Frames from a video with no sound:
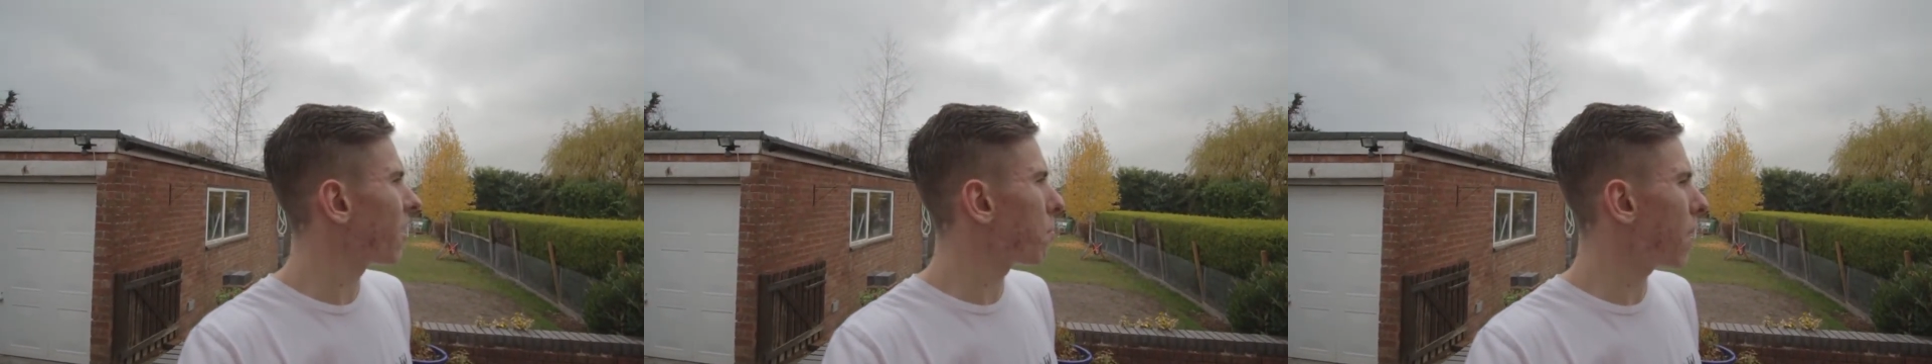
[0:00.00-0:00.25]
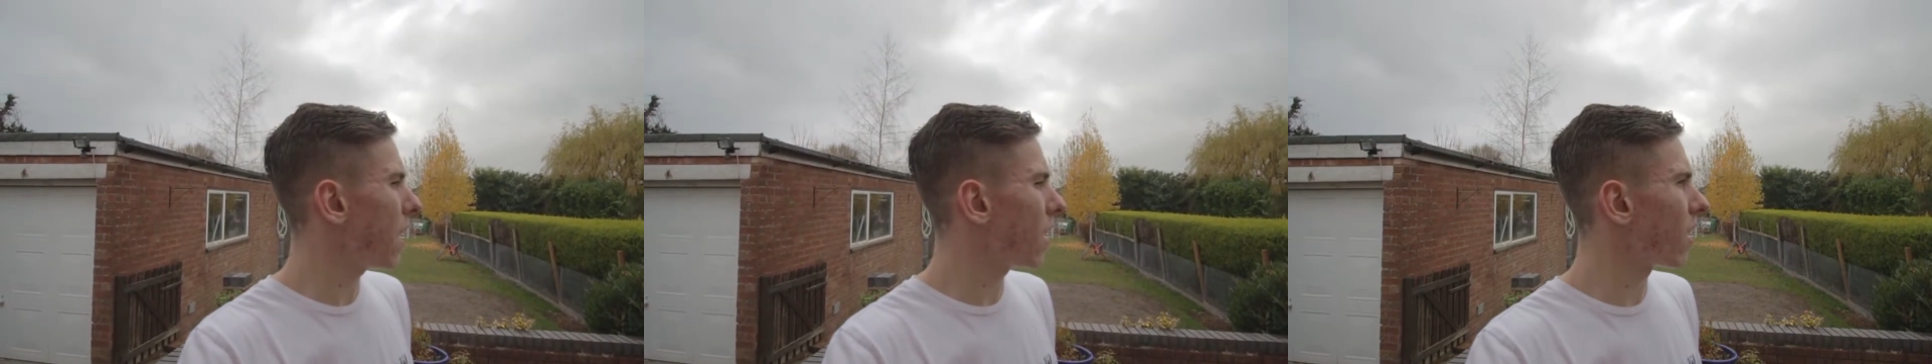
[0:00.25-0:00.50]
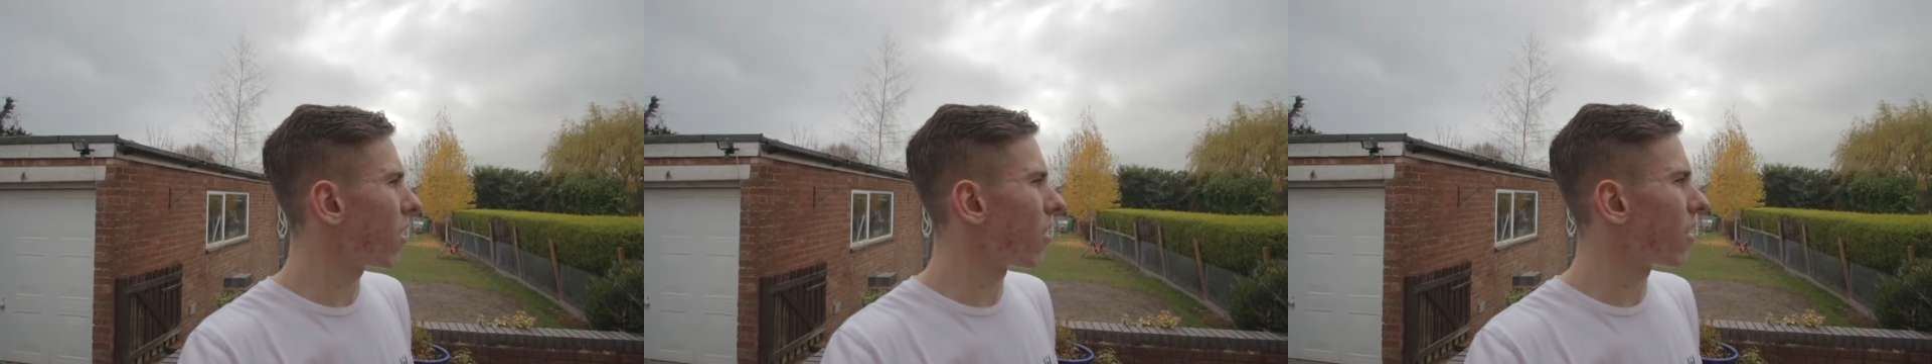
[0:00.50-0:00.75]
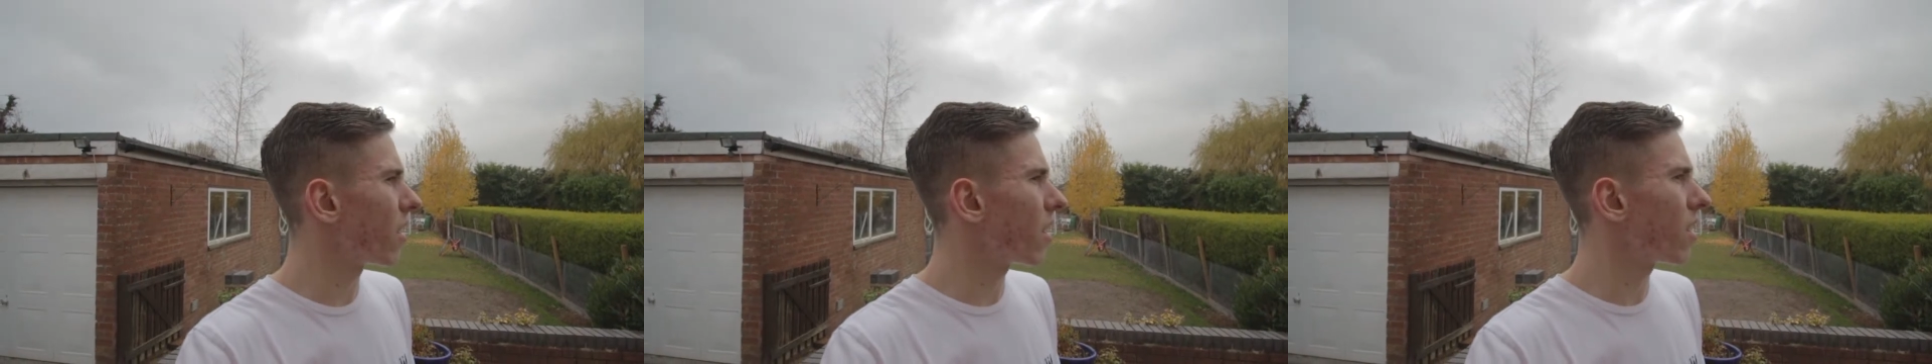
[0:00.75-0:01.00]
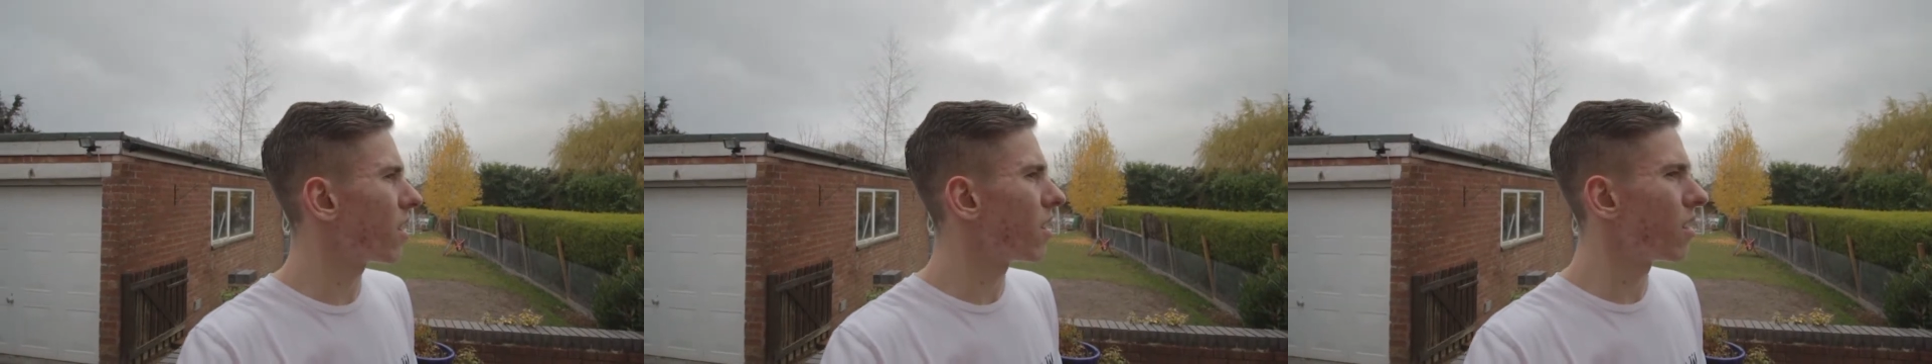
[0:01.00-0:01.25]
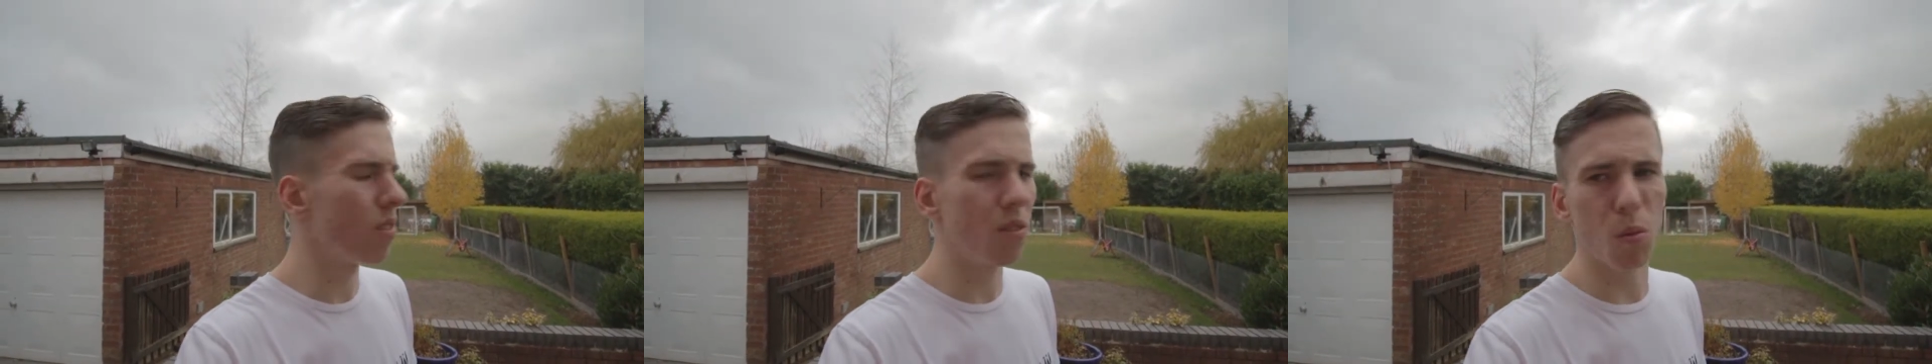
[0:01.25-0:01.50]
a bit like
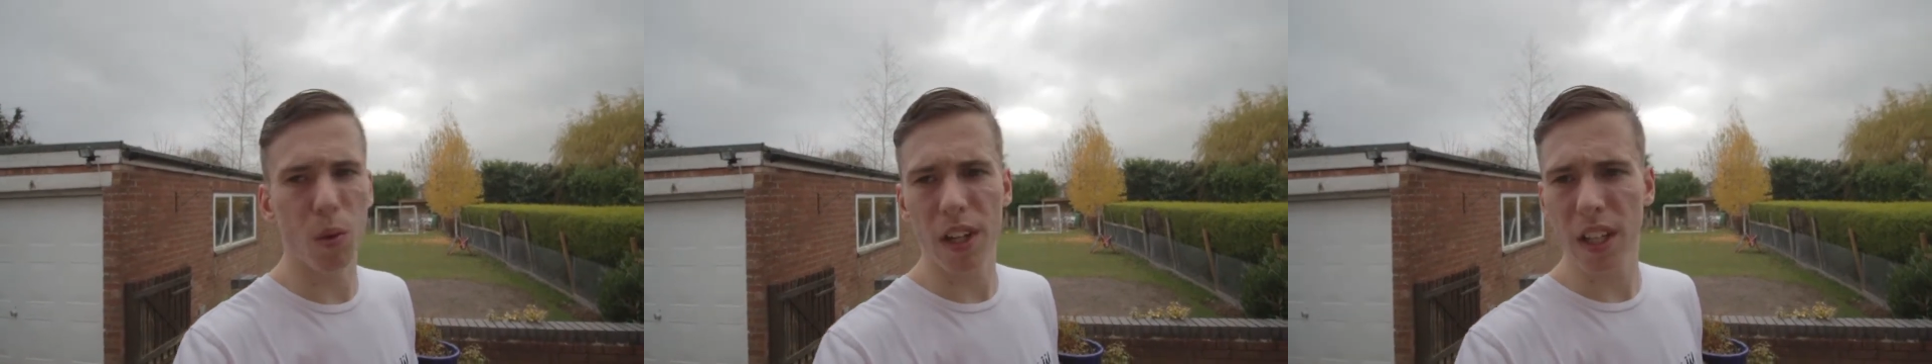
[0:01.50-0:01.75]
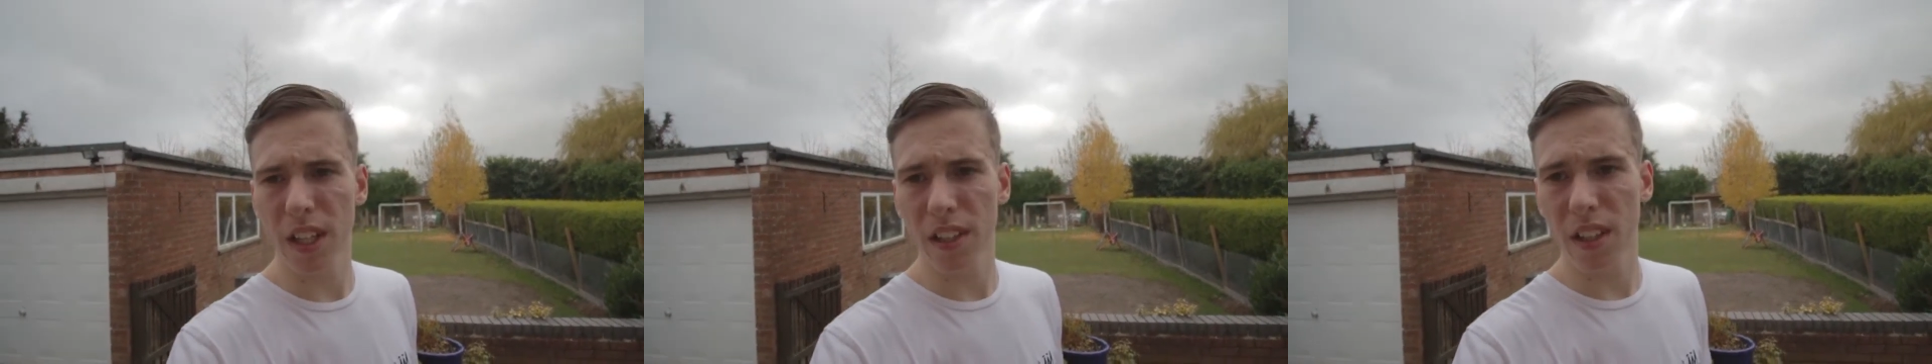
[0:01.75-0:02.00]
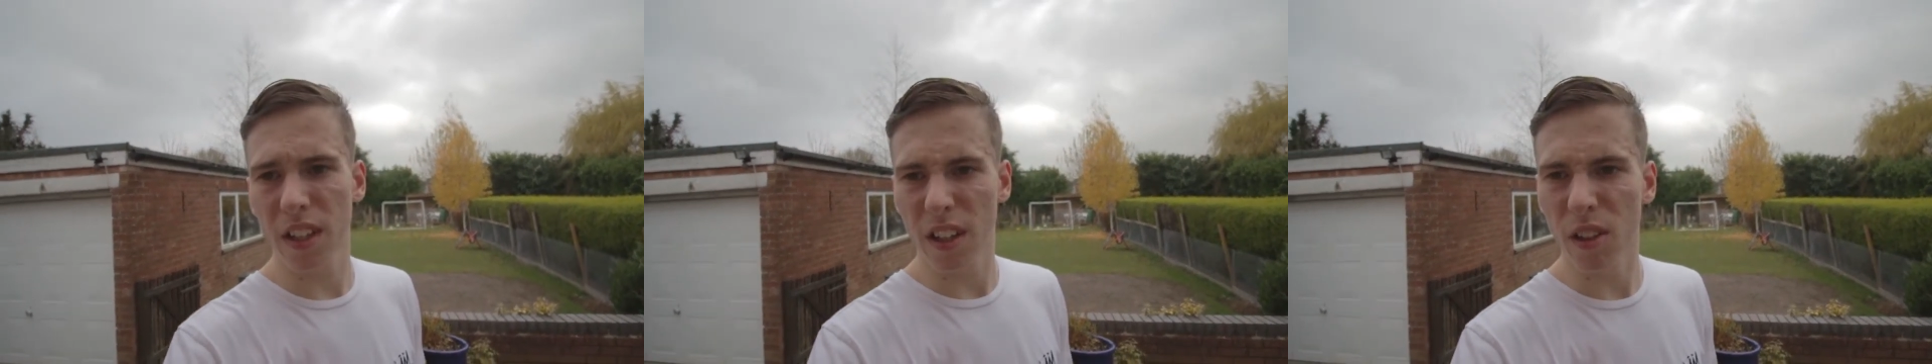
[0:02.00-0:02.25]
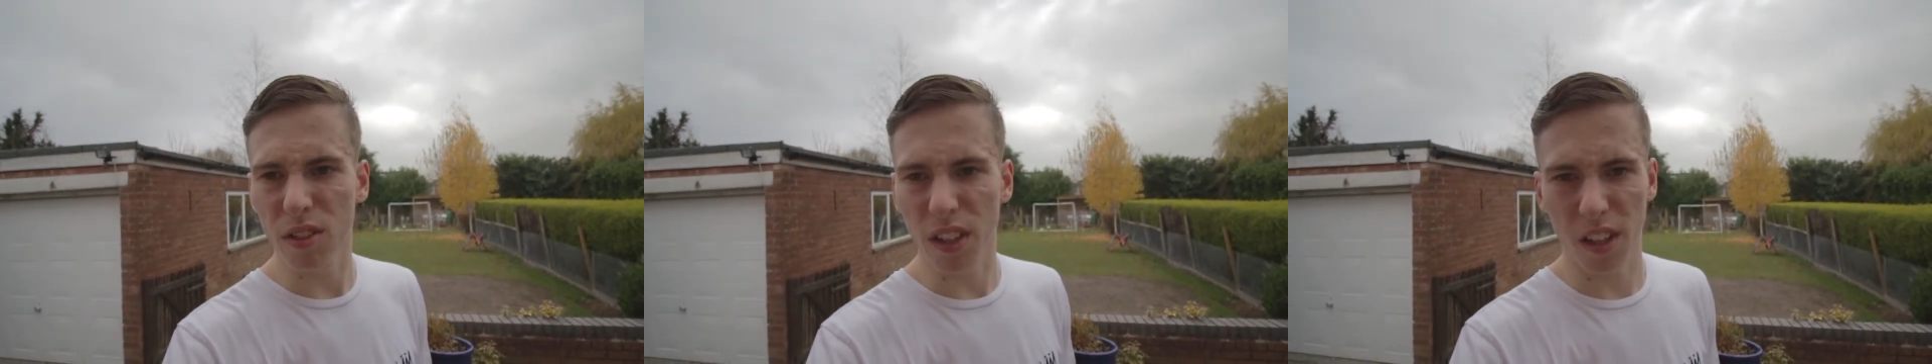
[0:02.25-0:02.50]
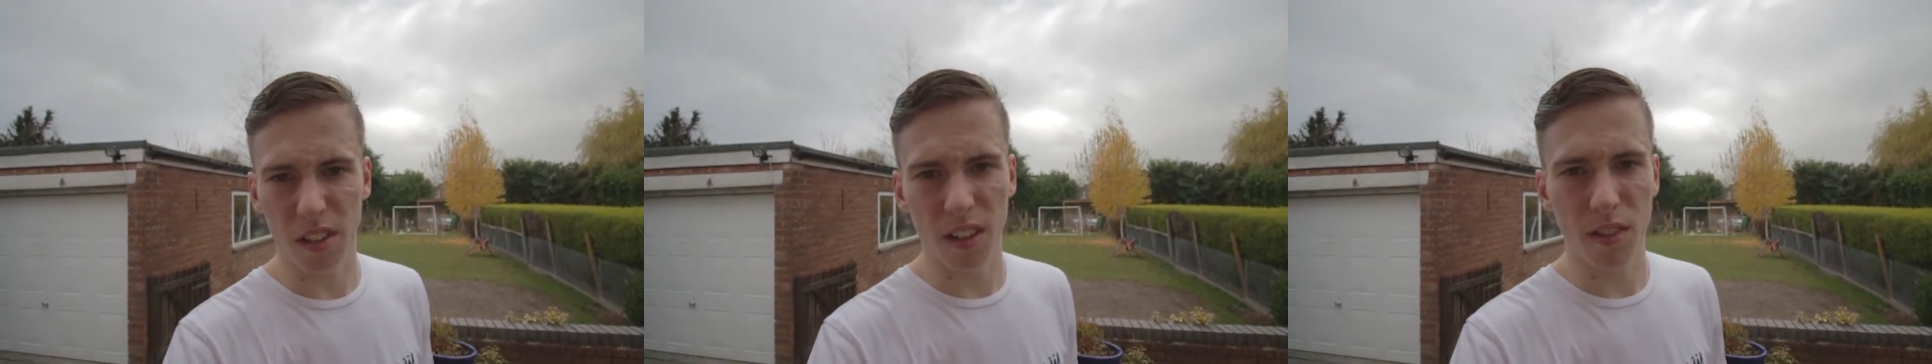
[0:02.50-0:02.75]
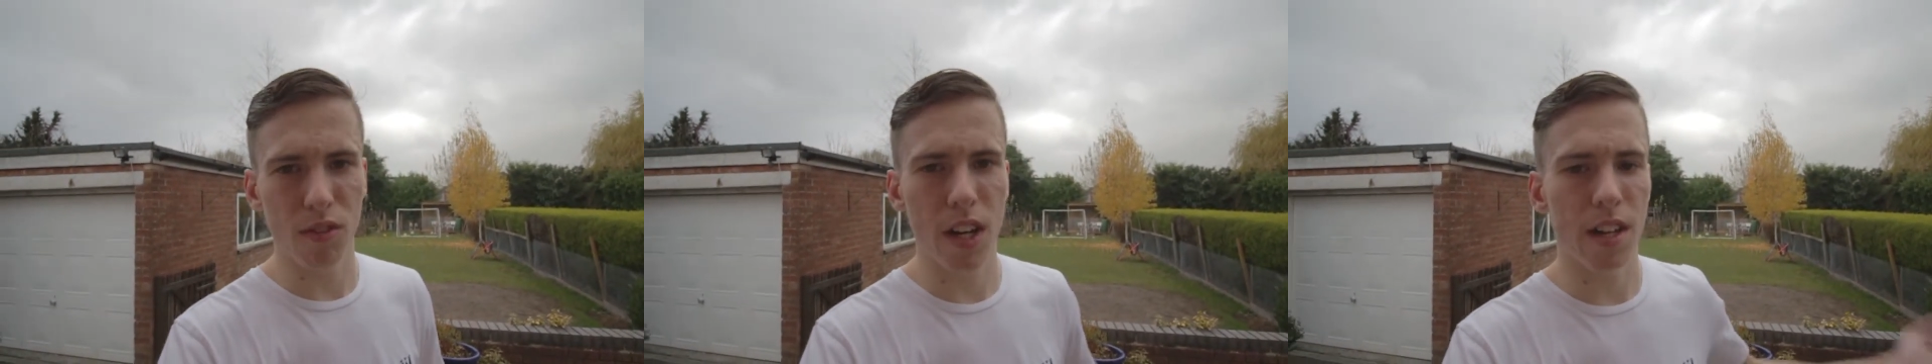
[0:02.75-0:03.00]
weird, and it looks like it's going
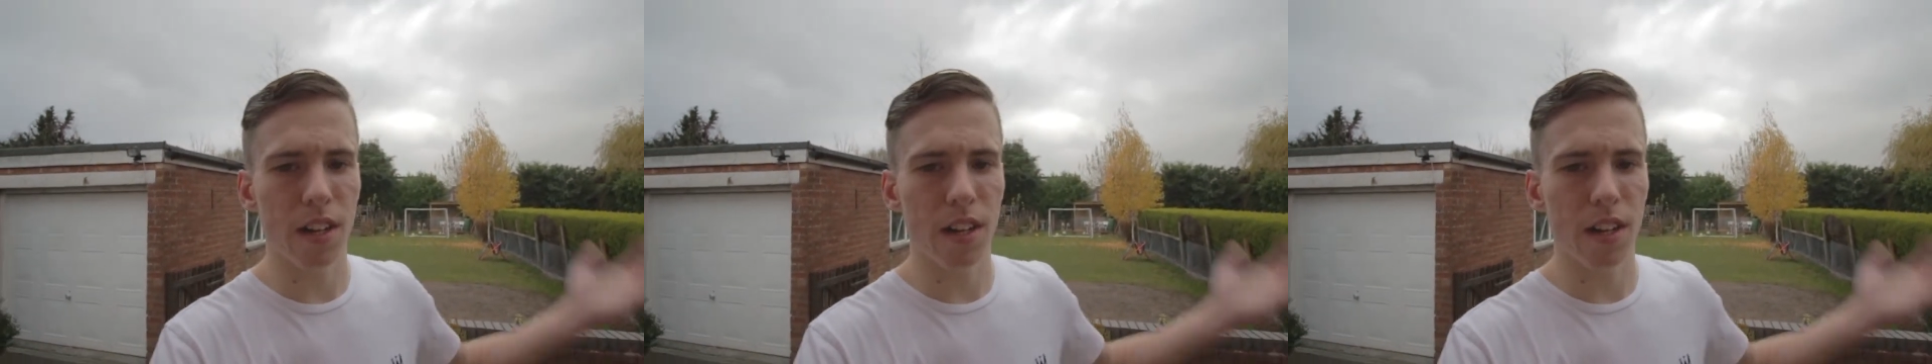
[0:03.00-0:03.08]
to rain,